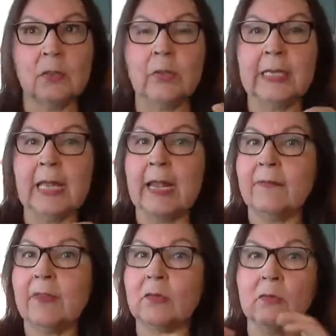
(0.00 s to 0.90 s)
we can
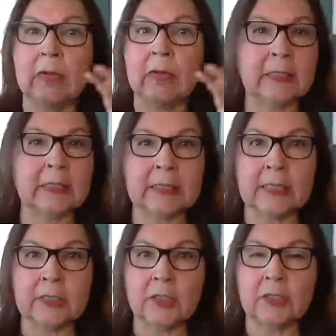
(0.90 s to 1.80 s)
have the greatest
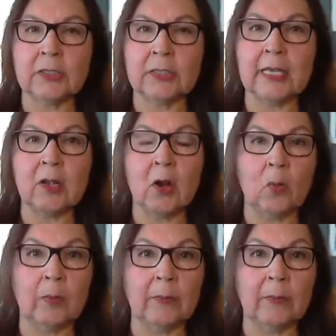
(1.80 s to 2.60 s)
intentions and hope,